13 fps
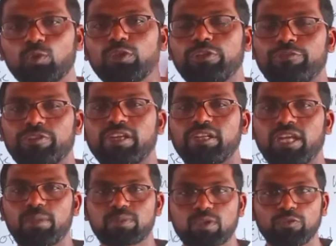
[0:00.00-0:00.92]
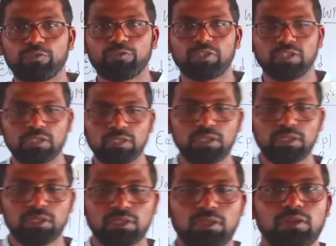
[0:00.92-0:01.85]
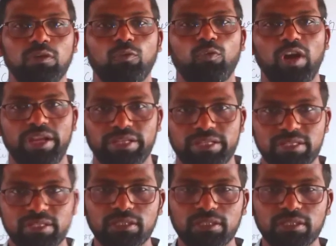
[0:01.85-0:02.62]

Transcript: different types of voids.